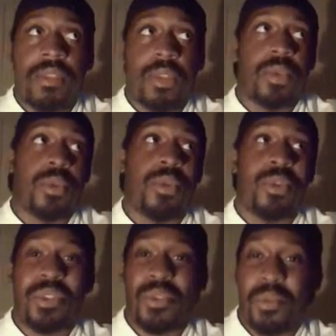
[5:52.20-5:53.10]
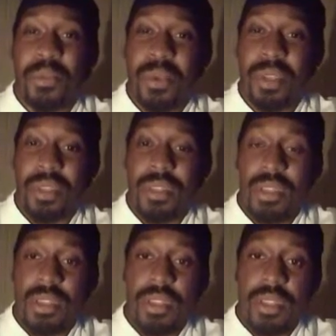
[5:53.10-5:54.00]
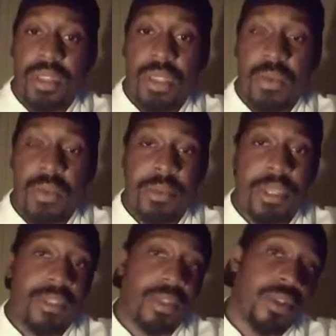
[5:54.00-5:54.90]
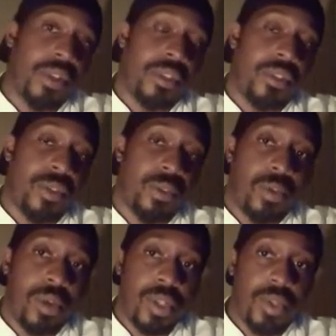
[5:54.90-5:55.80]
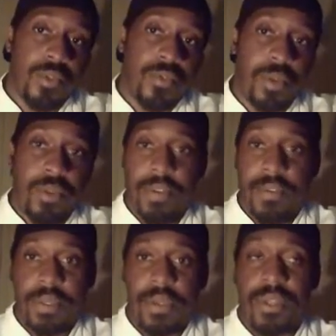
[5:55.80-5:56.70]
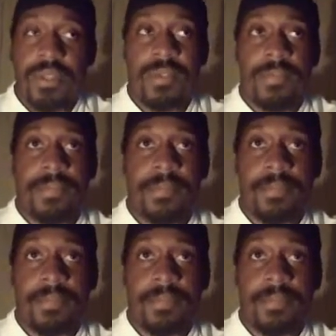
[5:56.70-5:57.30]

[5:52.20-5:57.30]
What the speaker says: critical control point would be to cook it to 145 degrees.